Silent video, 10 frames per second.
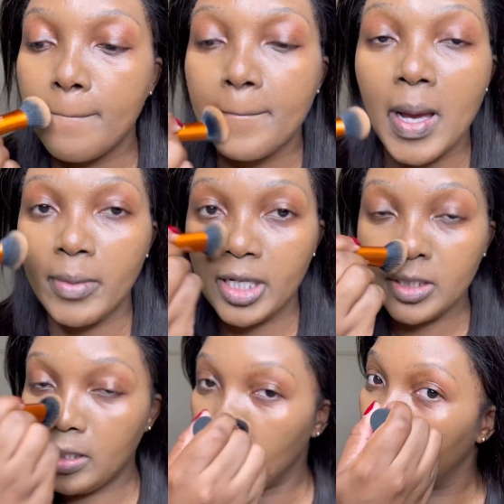I'm
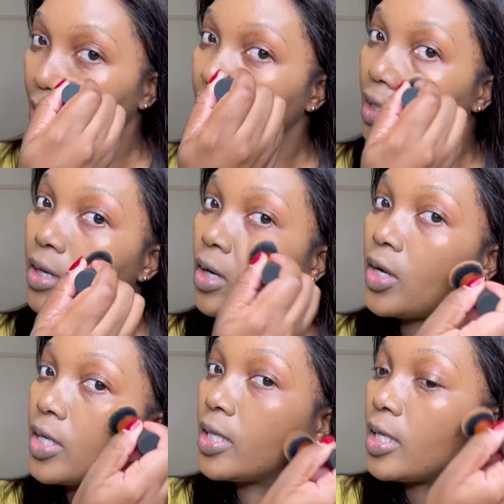actually working
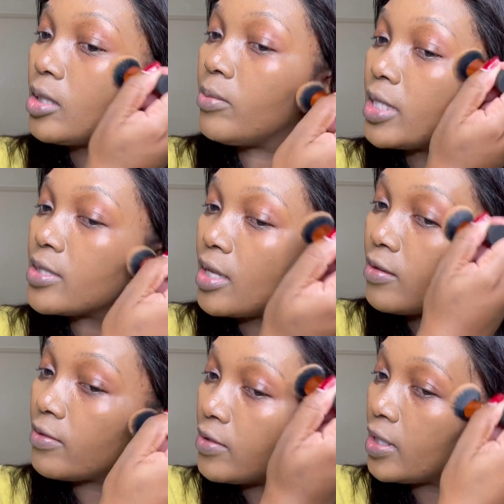on getting myself
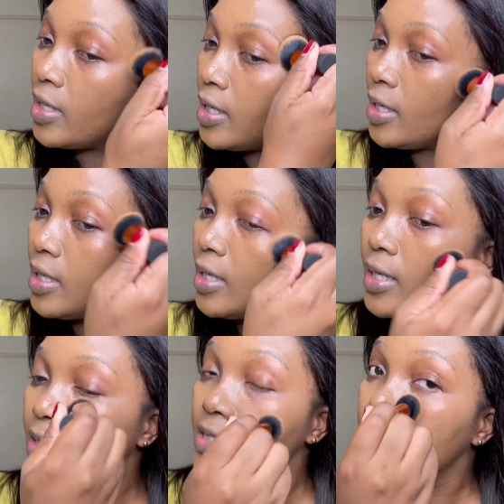a
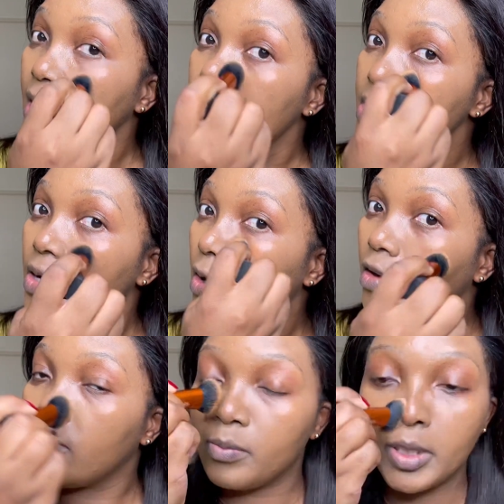set of
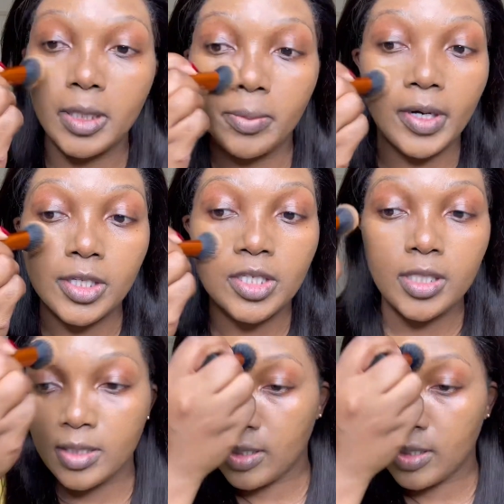mini brushes